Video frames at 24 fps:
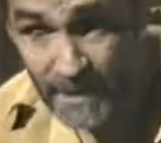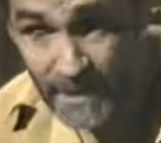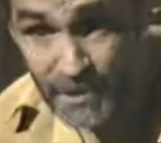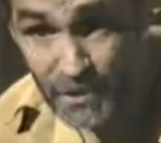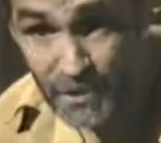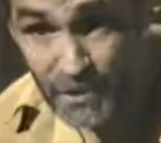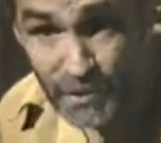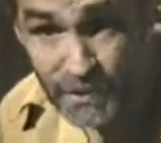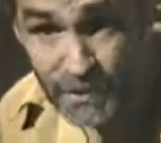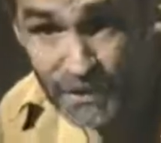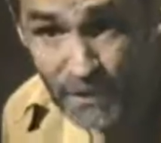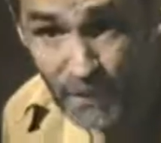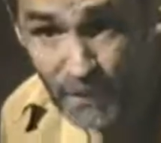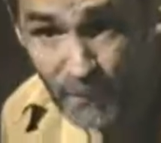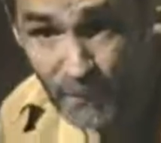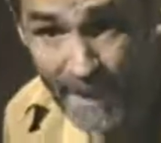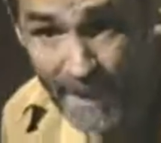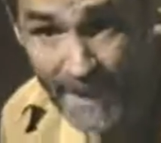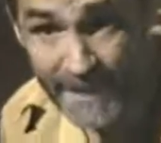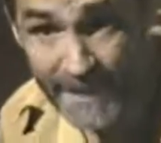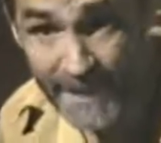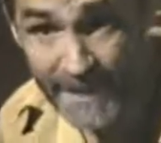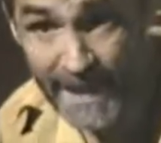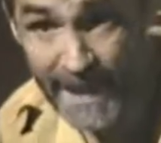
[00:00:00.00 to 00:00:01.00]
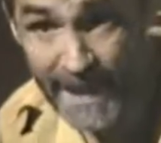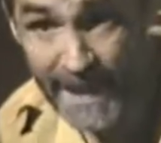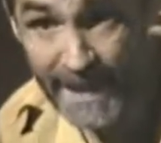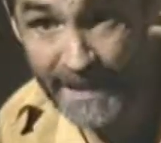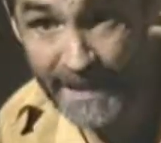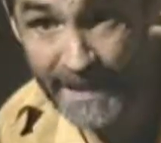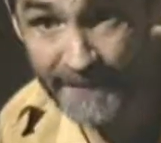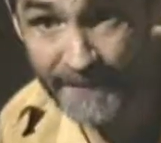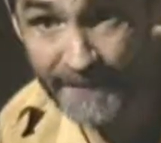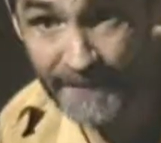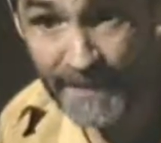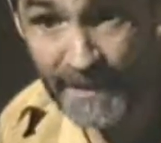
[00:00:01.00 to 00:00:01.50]
gun, and you kill by that
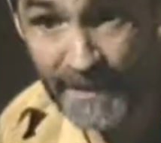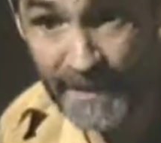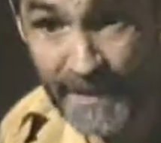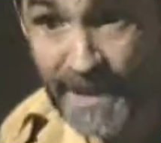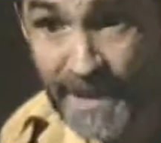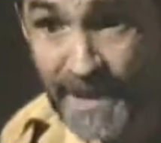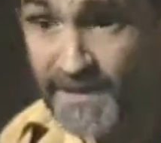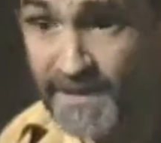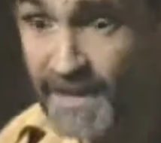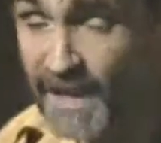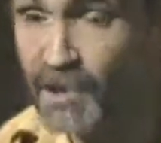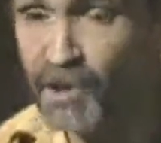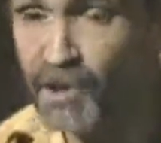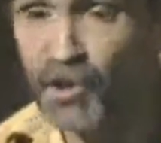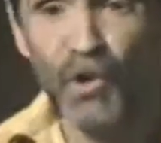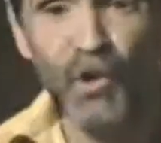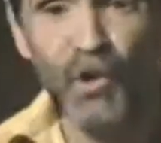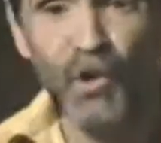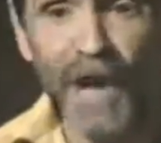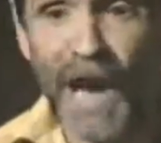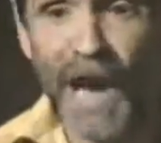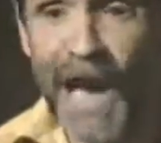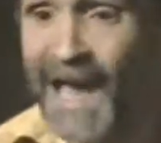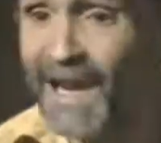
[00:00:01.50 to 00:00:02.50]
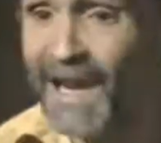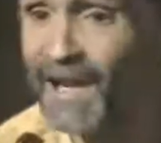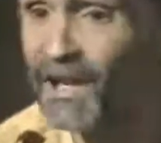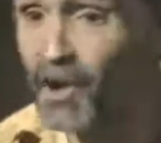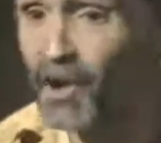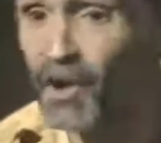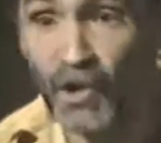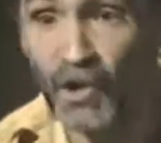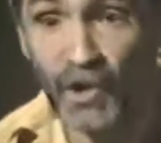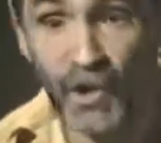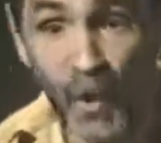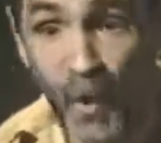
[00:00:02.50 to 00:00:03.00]
knife, then you got
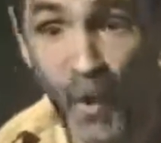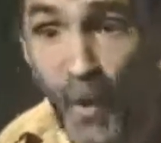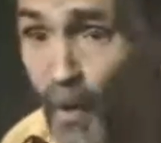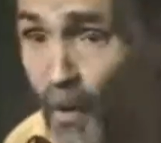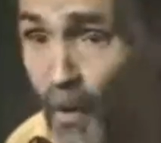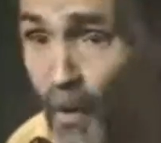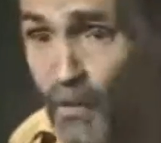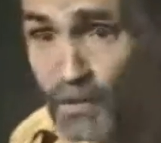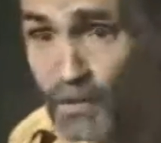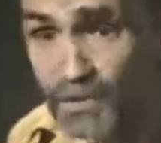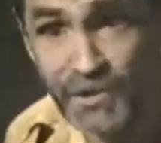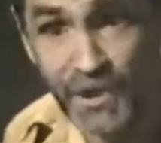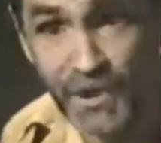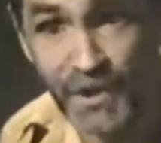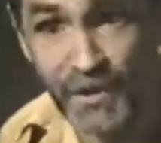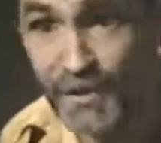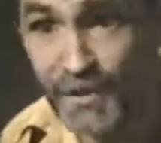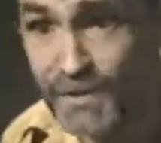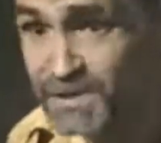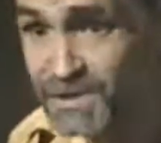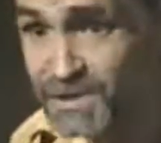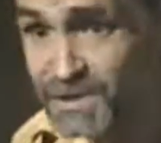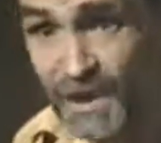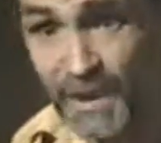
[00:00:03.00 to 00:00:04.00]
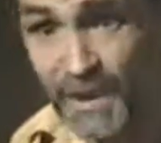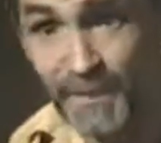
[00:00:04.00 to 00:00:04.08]
no turns